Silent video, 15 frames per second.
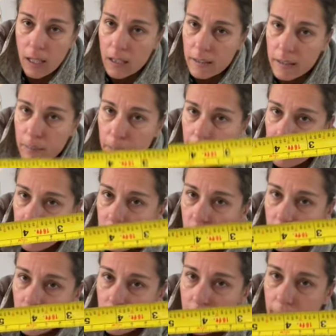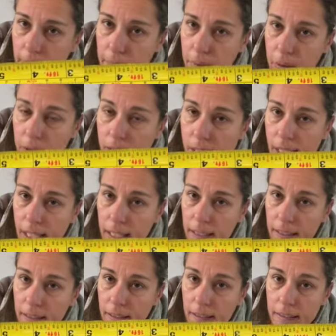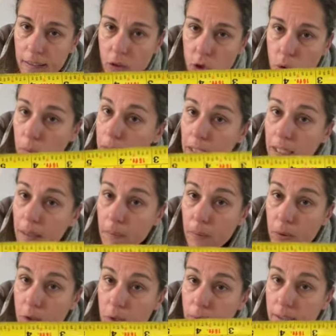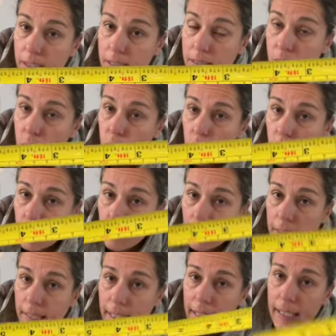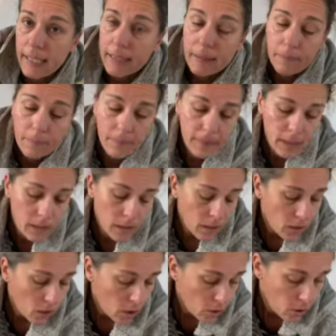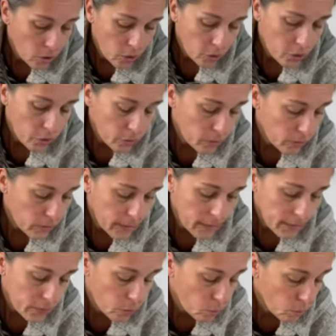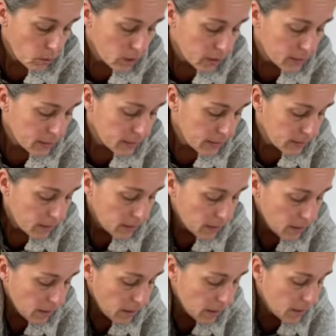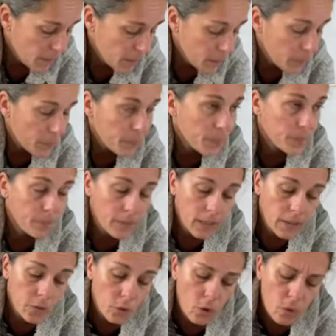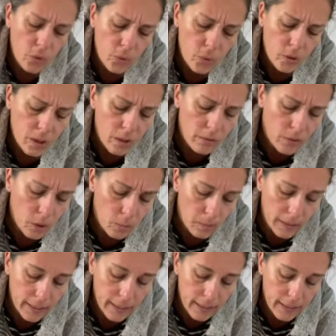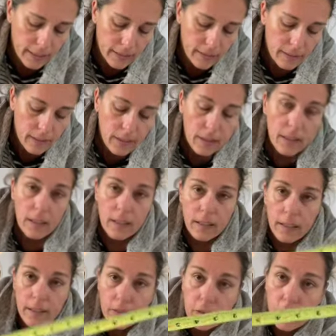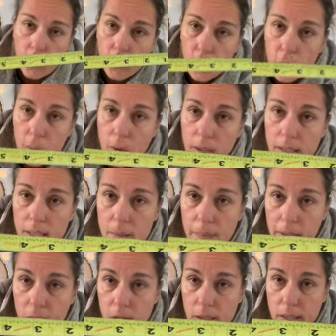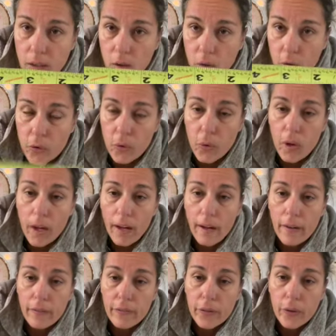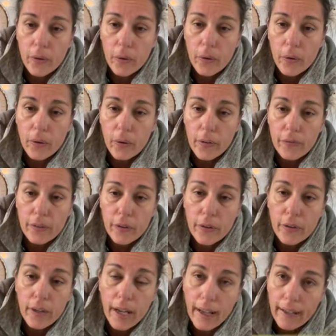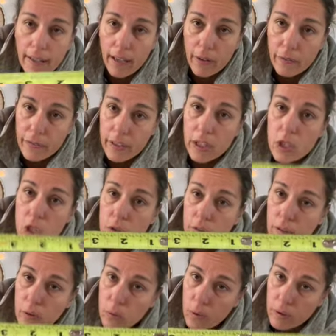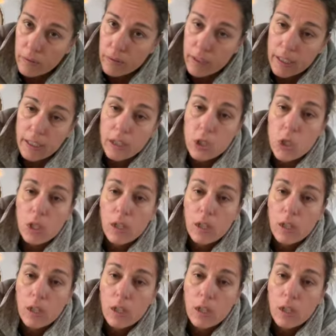They barely know their numbers, and there's too many numbers on this, too complicated. So the next one, it's also kind of complicated, is those ones, because they also have, you know, of the 1/2 inch, 1/4 of an inch,